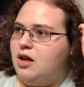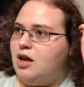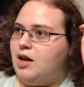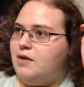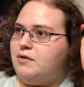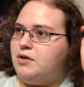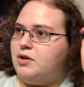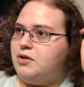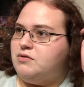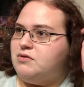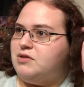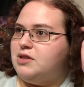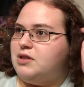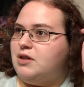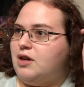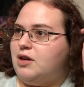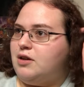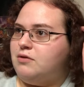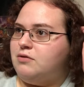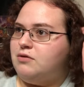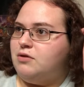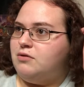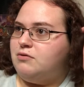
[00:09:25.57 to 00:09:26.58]

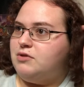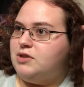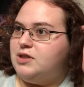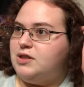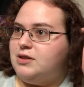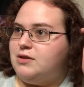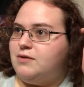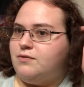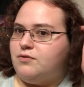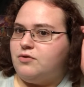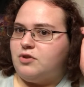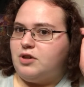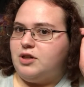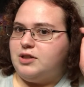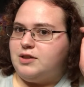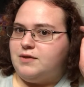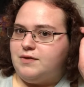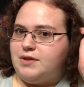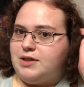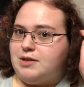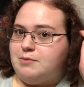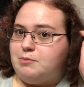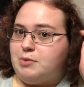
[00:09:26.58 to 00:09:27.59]
I don't own season 4 on
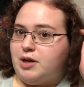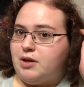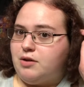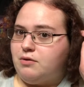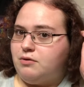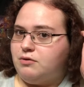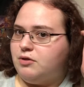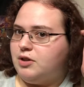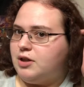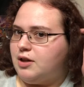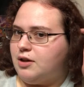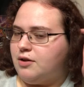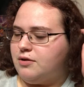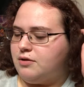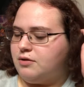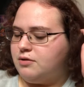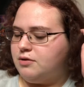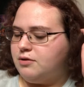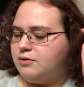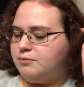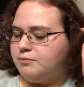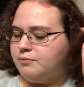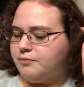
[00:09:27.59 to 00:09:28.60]
DVD, but I own the
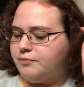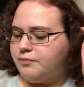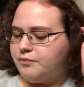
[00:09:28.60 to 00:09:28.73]
others.